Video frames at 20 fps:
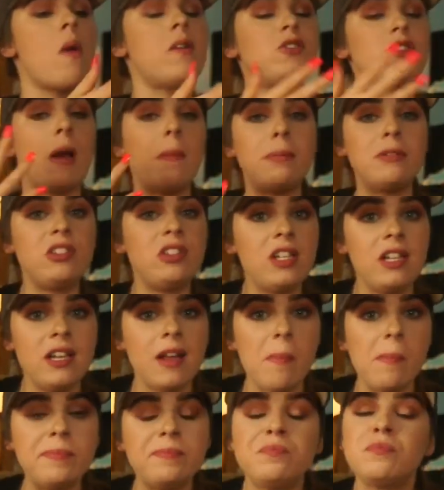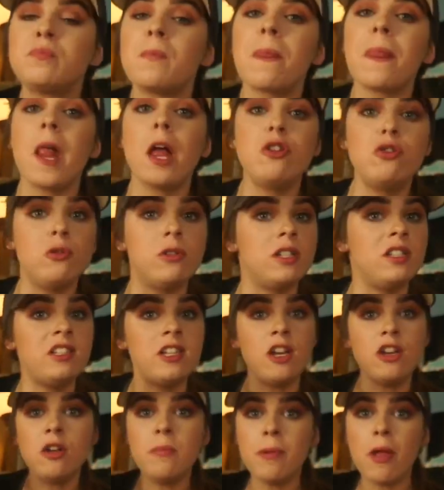So I proceeded to
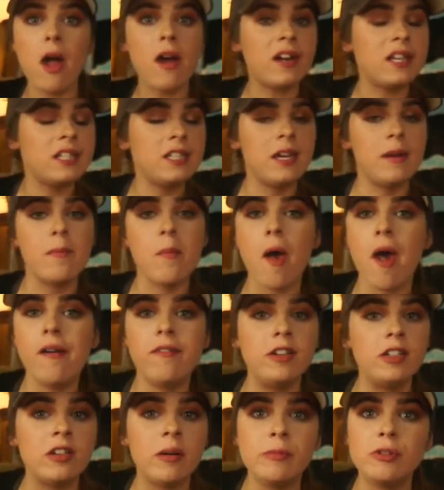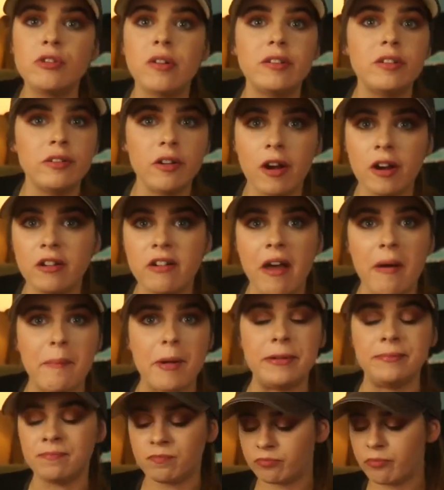continue blocking him every time he tried to contact
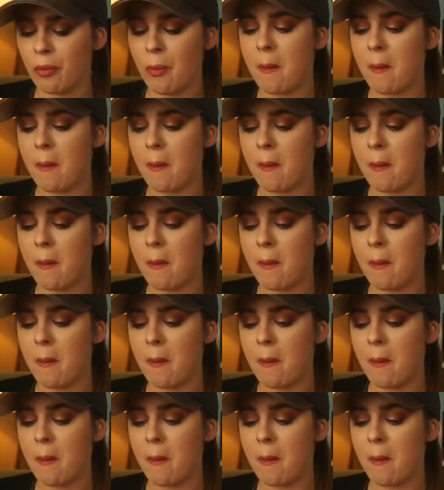me.